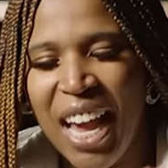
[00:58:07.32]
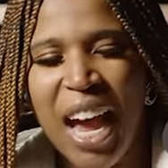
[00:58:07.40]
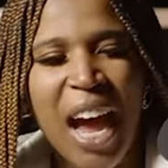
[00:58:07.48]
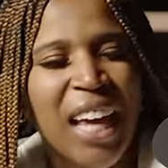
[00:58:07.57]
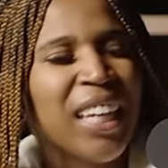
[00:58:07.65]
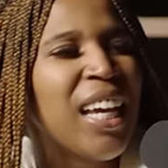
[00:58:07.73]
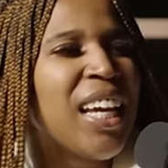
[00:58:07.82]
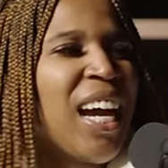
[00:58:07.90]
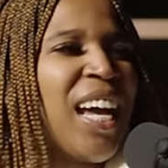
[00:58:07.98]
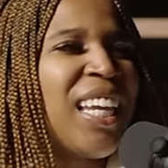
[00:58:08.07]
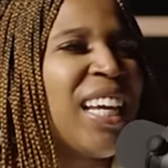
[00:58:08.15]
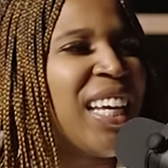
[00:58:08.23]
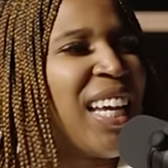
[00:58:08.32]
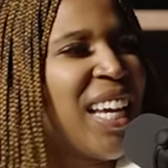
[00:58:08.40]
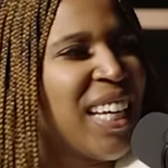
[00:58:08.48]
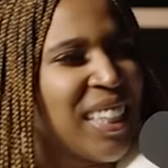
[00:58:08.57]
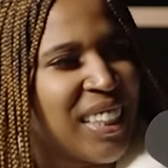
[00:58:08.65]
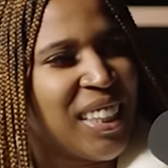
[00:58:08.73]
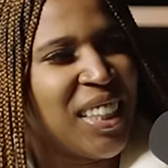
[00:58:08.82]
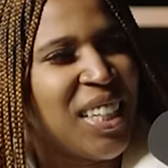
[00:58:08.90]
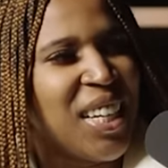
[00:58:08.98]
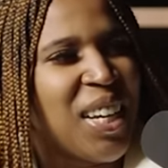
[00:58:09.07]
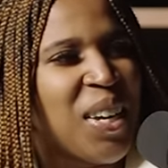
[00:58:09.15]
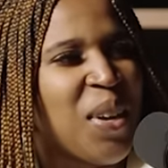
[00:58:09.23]
I like I like itch.
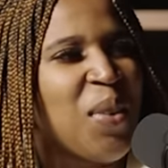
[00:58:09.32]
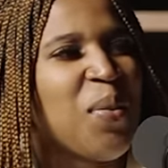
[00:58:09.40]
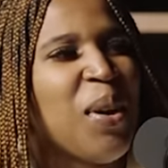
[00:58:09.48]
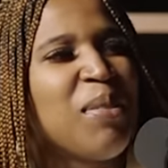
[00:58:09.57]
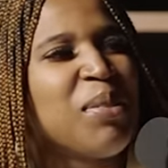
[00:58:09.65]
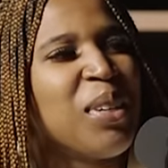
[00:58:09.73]
A Waffle